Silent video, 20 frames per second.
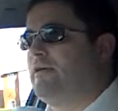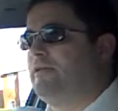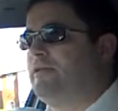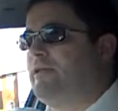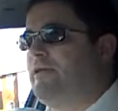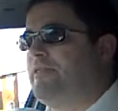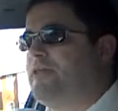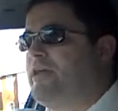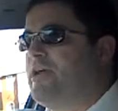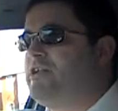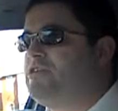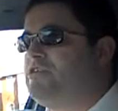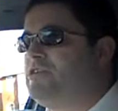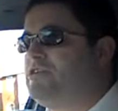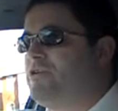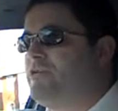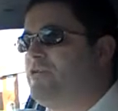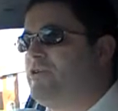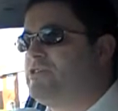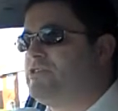Now the
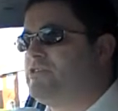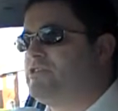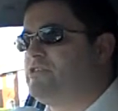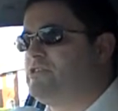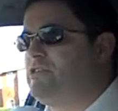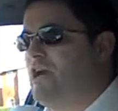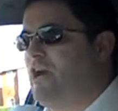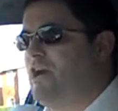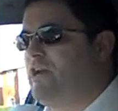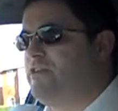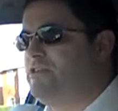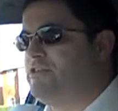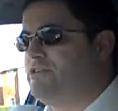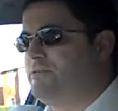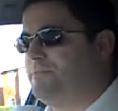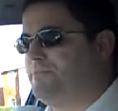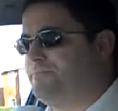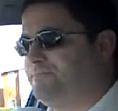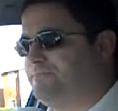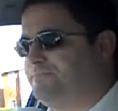engine noise has changed,